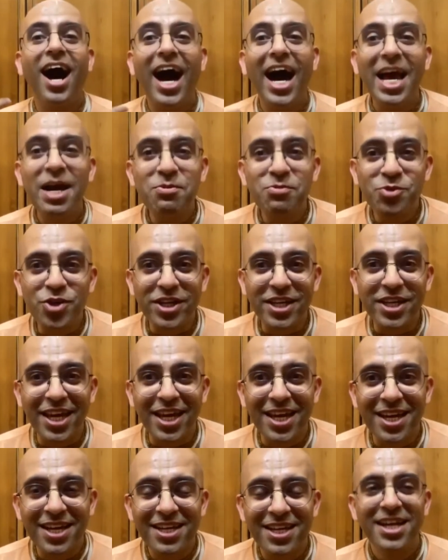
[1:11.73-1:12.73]
I am
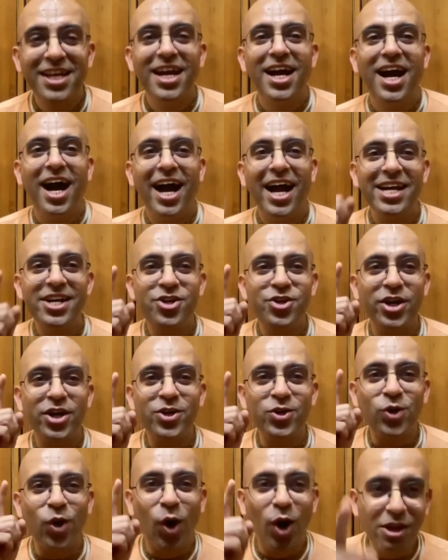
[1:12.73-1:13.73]
tricky. I
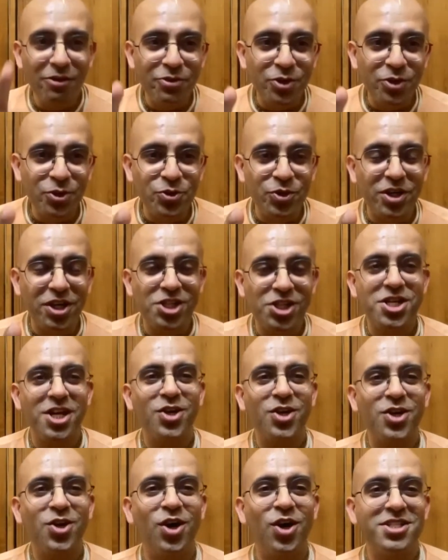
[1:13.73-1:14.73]
tricked all of you to
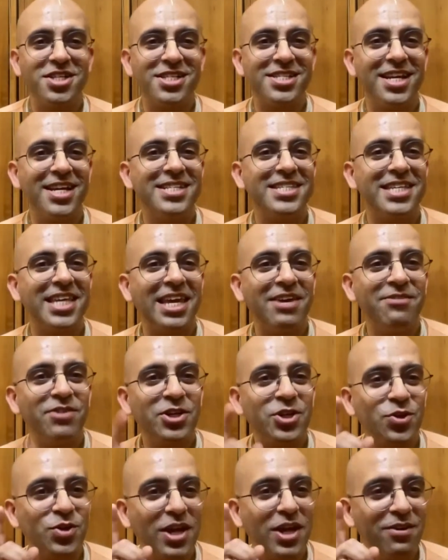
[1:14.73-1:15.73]
Krishna consciousness,
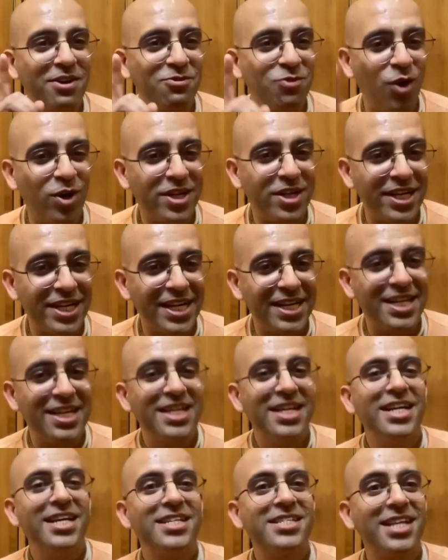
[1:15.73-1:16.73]
even you never wanted it.
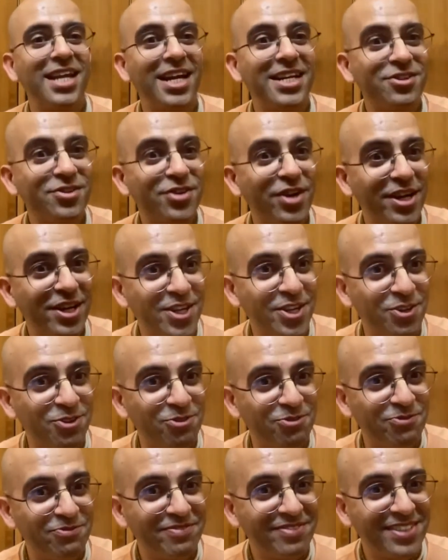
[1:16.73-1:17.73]
So I tricked you.
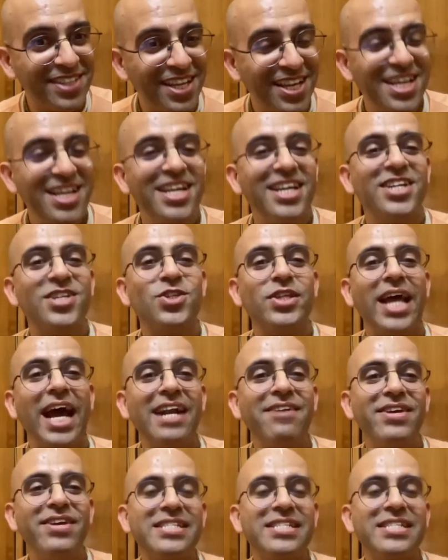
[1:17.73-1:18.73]
So
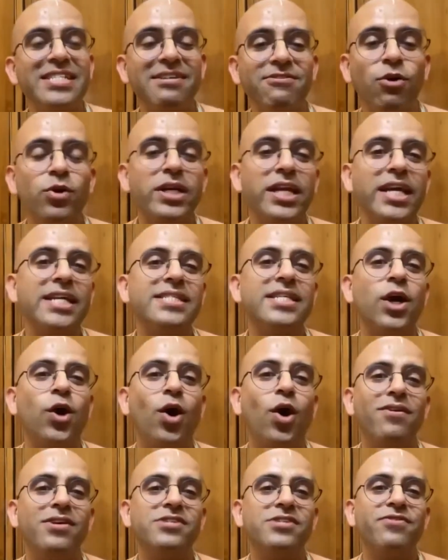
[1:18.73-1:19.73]
that is devotees,
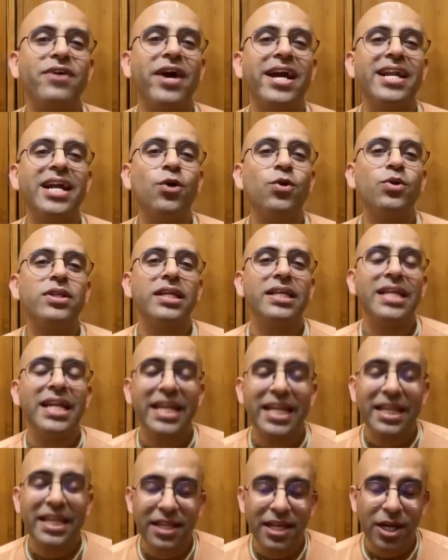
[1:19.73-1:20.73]
they always find out
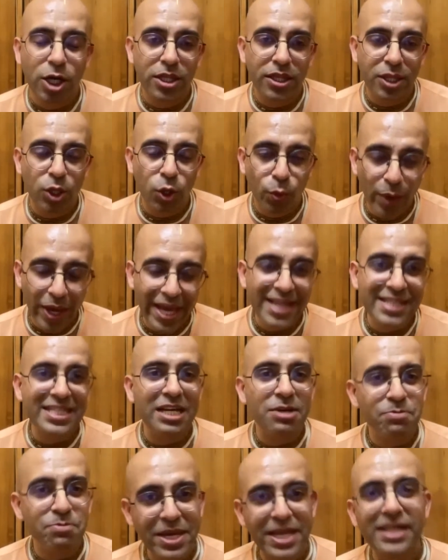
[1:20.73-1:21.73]
the ways
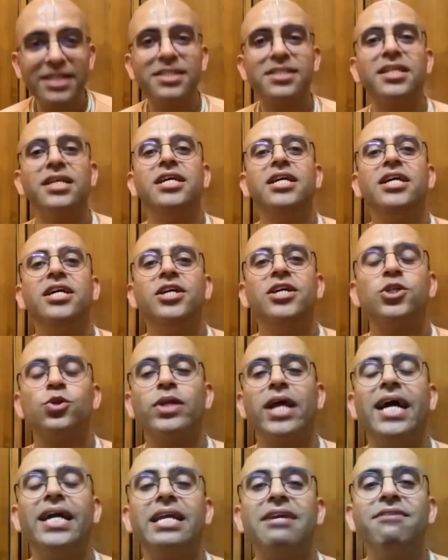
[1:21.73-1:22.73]
and means
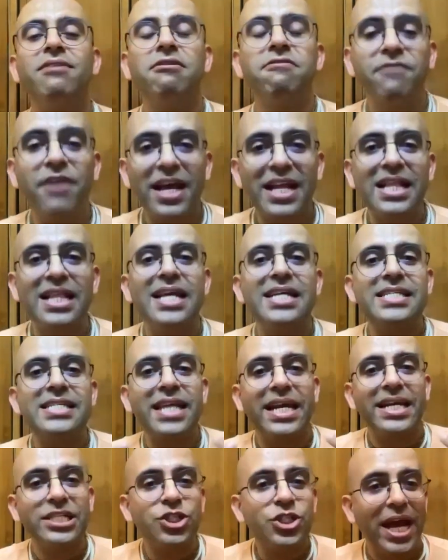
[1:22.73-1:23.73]
so that even
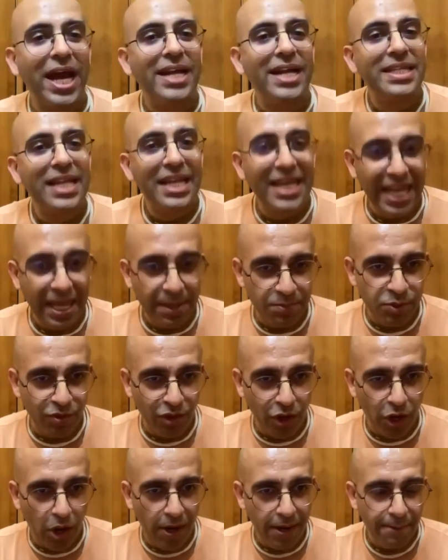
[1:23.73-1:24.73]
faithless can chant the
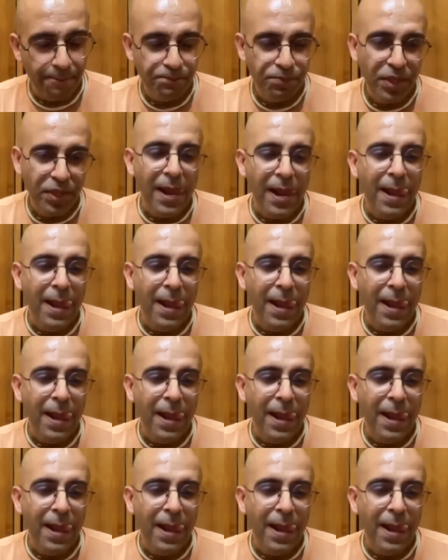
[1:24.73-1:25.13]
names of the Lord.